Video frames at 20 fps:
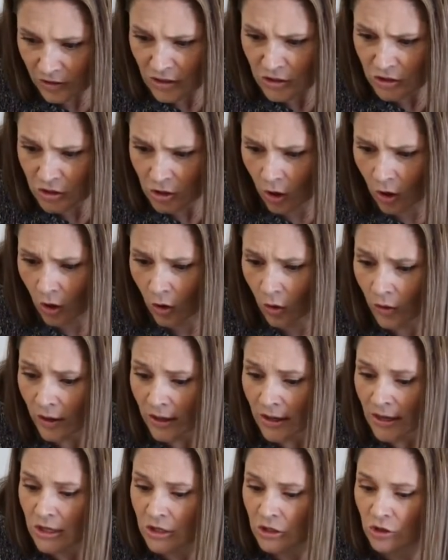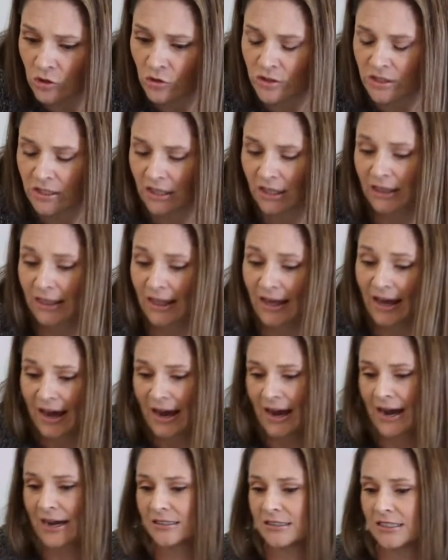So using
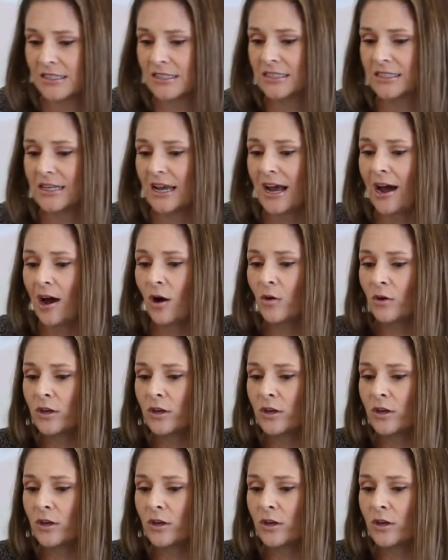that is how